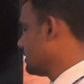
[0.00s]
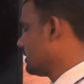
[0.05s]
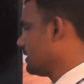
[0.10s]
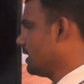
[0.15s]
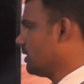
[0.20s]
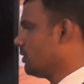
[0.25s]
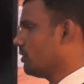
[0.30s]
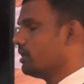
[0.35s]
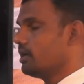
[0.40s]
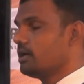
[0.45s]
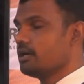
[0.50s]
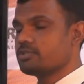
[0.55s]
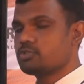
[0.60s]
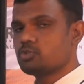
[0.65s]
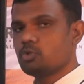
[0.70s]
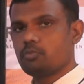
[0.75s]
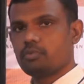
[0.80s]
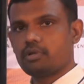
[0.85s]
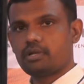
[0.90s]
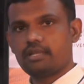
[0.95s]
now
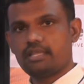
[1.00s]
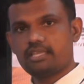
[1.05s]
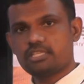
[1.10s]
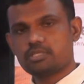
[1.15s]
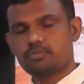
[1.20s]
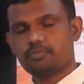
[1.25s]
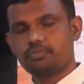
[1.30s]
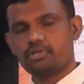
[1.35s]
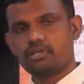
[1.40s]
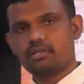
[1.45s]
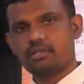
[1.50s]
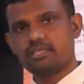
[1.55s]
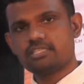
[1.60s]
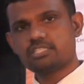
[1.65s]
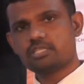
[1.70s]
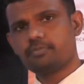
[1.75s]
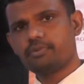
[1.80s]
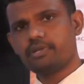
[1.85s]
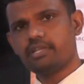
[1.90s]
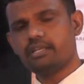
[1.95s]
assume
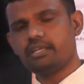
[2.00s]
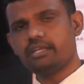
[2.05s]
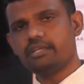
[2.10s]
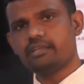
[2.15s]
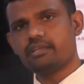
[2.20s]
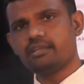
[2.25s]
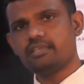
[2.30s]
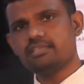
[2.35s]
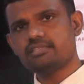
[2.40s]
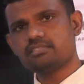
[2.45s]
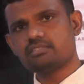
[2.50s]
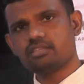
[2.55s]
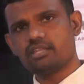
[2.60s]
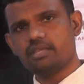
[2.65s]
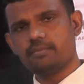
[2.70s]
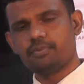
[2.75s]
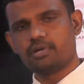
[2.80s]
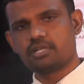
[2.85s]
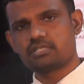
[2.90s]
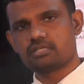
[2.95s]
risk-free return is
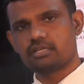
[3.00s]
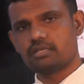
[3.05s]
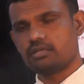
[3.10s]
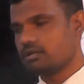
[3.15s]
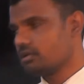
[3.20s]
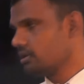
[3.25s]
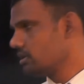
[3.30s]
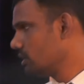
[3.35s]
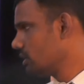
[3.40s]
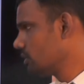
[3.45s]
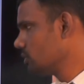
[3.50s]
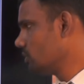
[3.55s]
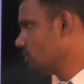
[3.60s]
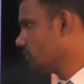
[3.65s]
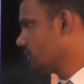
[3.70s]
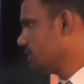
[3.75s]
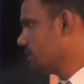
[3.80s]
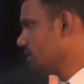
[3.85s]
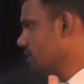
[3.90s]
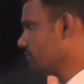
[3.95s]
3%. So
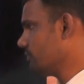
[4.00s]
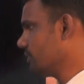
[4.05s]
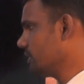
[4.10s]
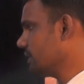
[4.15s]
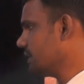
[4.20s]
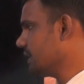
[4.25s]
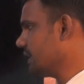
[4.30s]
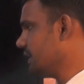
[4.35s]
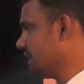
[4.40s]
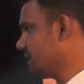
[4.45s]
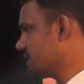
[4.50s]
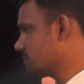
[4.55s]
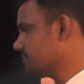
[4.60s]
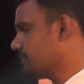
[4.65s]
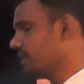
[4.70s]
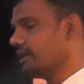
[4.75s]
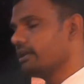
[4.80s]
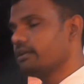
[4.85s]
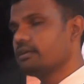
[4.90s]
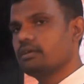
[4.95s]
here one can
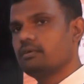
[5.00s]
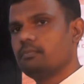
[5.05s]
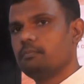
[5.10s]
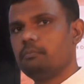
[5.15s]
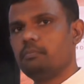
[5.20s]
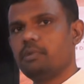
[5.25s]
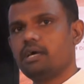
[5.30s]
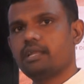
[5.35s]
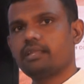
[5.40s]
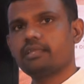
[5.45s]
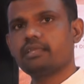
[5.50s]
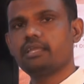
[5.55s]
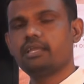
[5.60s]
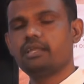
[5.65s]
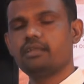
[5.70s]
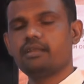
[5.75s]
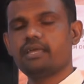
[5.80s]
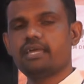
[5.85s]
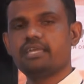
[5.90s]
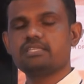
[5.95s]
expect
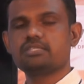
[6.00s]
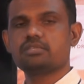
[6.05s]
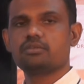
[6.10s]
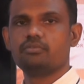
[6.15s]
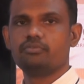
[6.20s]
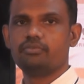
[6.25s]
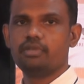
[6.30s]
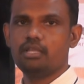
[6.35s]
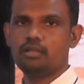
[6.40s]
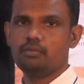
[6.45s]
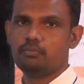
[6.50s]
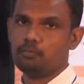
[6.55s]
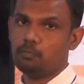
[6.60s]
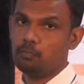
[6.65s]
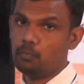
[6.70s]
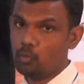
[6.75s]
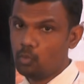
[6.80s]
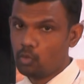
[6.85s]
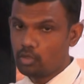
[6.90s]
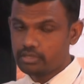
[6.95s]
market rise will
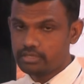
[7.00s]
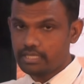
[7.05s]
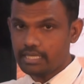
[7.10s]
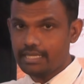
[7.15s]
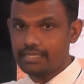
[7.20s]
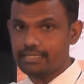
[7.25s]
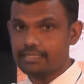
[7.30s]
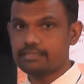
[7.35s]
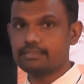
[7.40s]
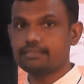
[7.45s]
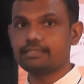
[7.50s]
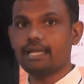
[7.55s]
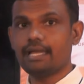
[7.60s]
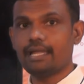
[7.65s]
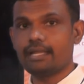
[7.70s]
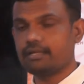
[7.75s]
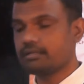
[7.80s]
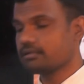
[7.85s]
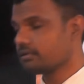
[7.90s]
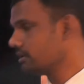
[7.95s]
more than
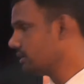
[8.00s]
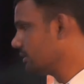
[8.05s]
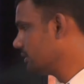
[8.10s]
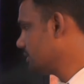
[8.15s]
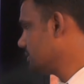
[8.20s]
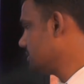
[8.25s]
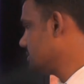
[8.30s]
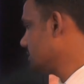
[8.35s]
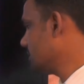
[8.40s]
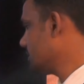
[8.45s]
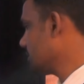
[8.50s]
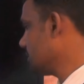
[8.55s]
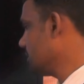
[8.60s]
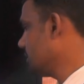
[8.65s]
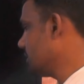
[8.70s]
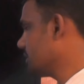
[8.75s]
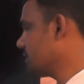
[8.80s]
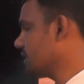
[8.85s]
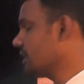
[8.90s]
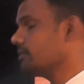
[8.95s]
that. Here
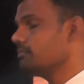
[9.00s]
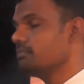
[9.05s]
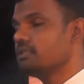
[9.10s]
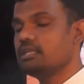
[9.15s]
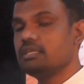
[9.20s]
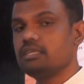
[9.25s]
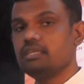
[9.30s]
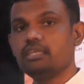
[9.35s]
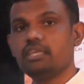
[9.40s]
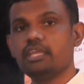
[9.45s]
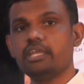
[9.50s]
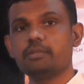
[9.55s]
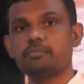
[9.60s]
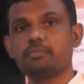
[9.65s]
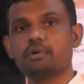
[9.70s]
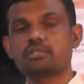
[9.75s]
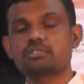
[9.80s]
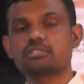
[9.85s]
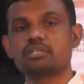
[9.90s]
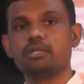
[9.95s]
it can be
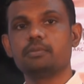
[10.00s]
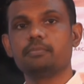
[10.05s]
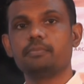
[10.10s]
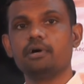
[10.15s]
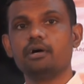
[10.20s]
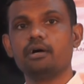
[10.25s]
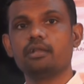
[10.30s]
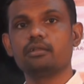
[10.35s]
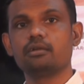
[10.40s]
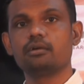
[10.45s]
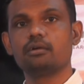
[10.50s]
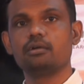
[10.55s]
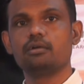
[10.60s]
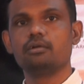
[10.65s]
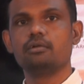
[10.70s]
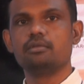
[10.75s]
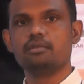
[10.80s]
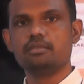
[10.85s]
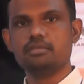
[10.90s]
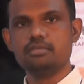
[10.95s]
8% per
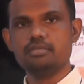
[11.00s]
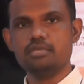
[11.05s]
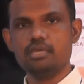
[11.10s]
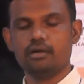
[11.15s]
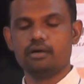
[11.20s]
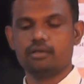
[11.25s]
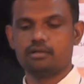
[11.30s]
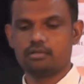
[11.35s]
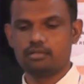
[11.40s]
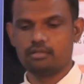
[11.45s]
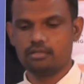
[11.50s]
year.